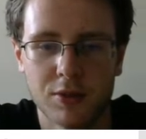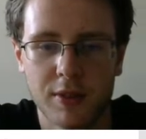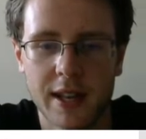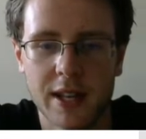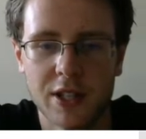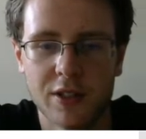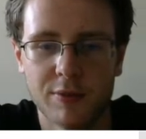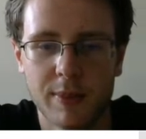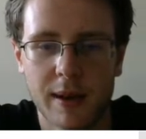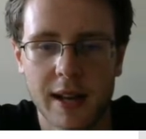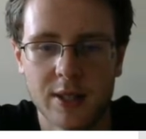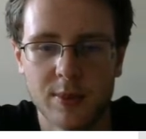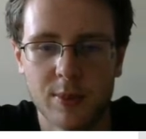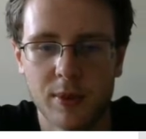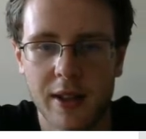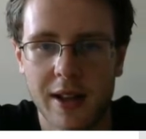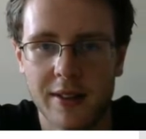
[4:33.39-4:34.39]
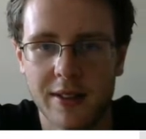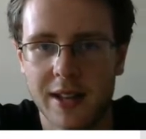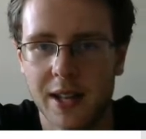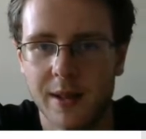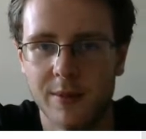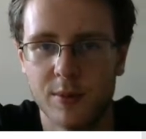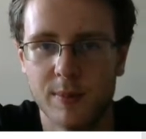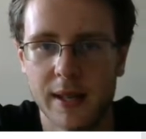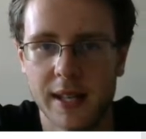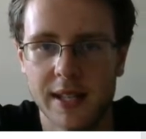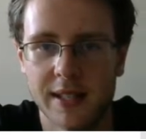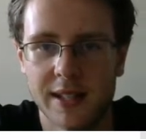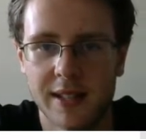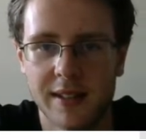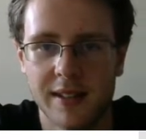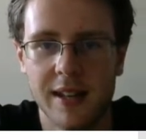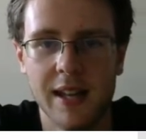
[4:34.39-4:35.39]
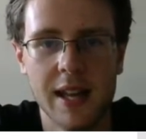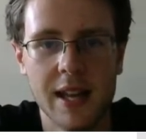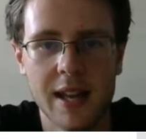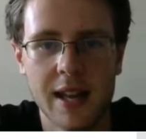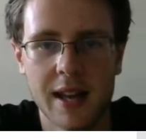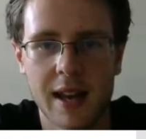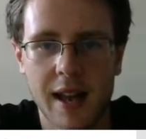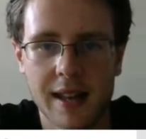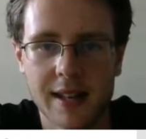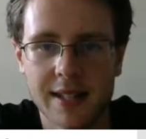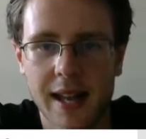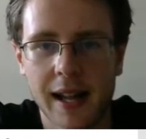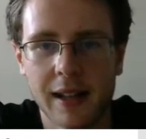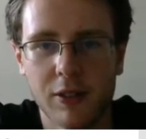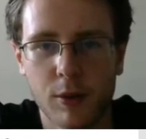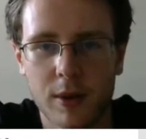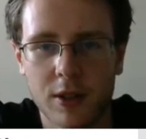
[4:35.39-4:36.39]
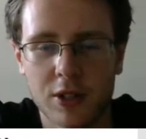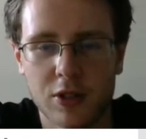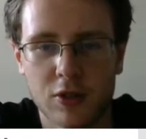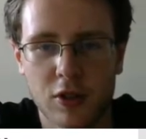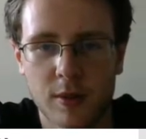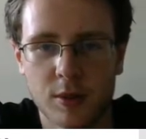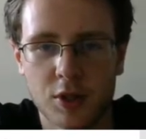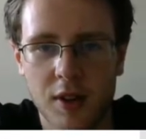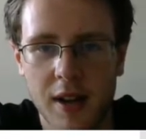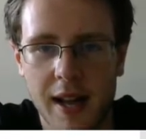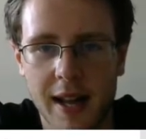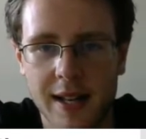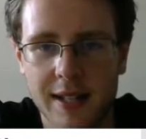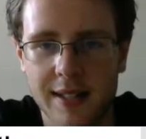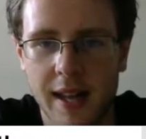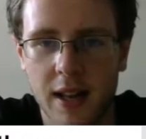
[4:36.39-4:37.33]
range of possible outcomes based on exactly where the storm tracks,